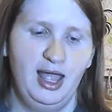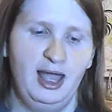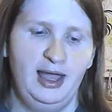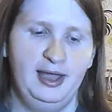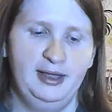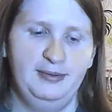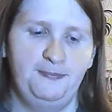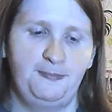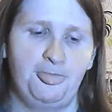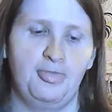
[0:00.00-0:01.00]

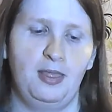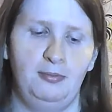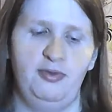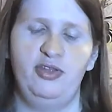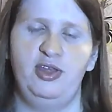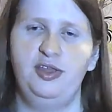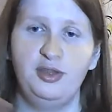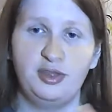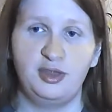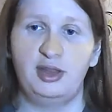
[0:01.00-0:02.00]
And we've seen
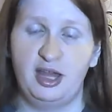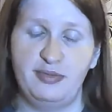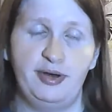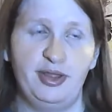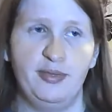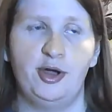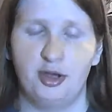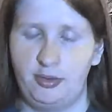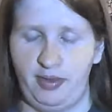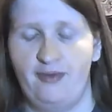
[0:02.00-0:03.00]
this in the last bit of the
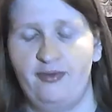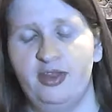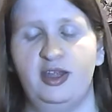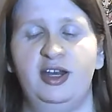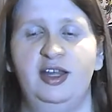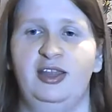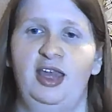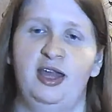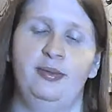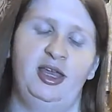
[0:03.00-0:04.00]
manga. We haven't seen it in the
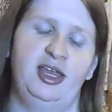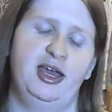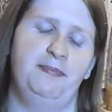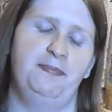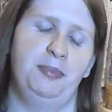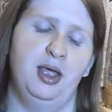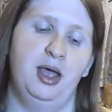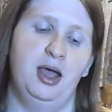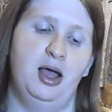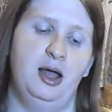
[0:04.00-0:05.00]
anime yet.
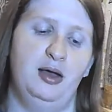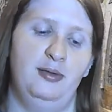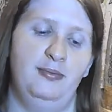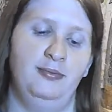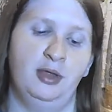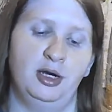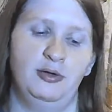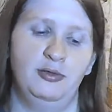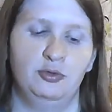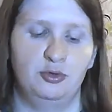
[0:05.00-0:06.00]

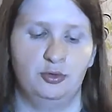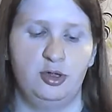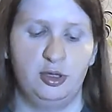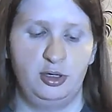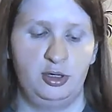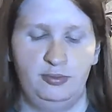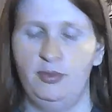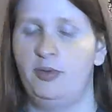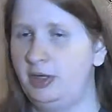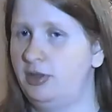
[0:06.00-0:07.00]
Grisha,
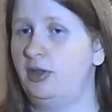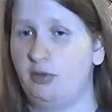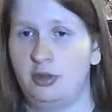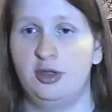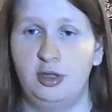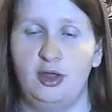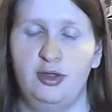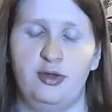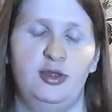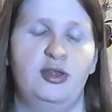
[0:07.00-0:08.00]
well, we know that Grisha does
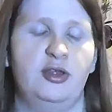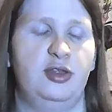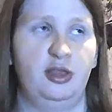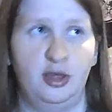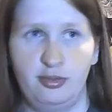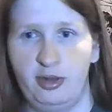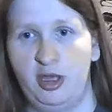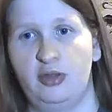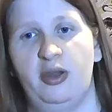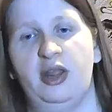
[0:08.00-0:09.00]
do this because he does make
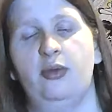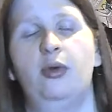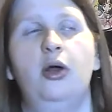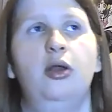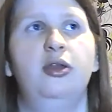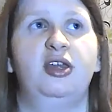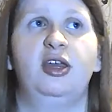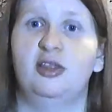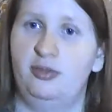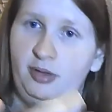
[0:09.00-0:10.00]
his way to the walls. He
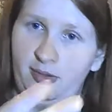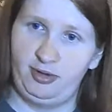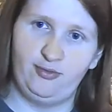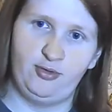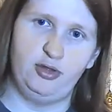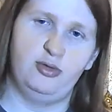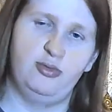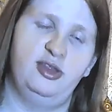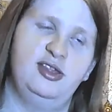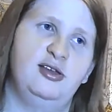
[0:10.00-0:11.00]
ends up becoming friends
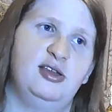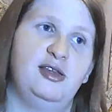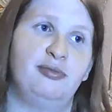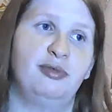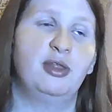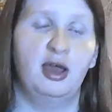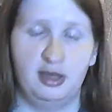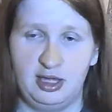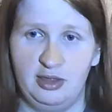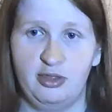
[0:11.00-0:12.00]
with
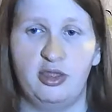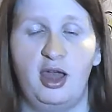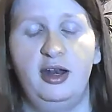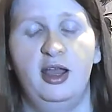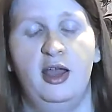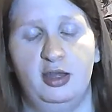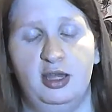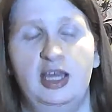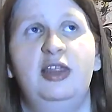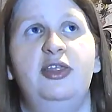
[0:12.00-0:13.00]

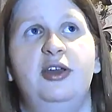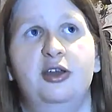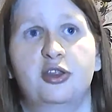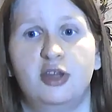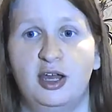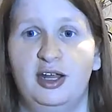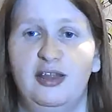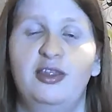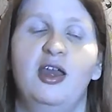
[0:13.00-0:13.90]
Keith Shadis.